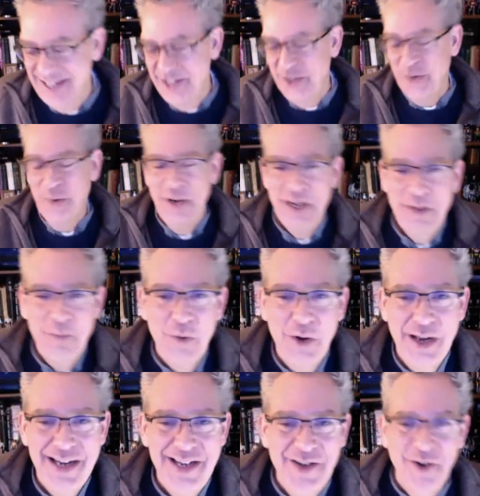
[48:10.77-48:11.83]

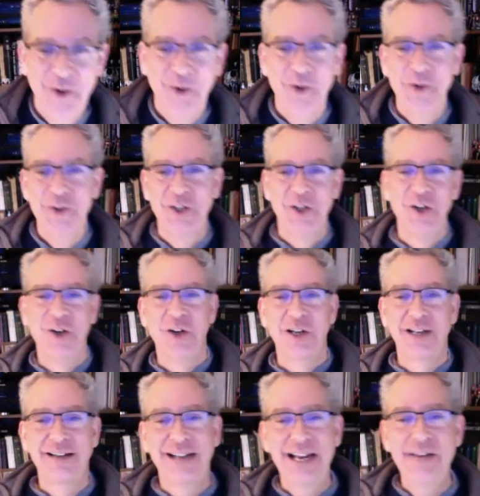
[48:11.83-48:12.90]
21 year old Kirk,
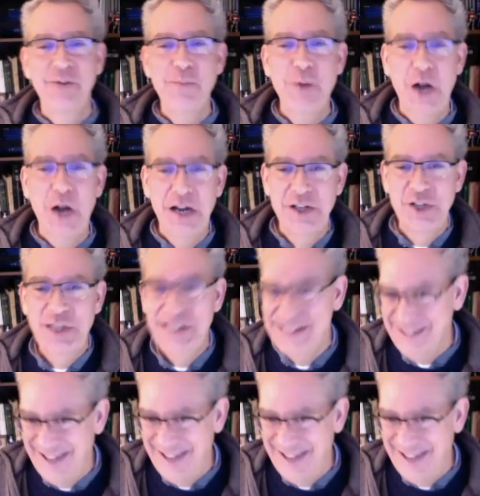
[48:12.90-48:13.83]
kind of obnoxious,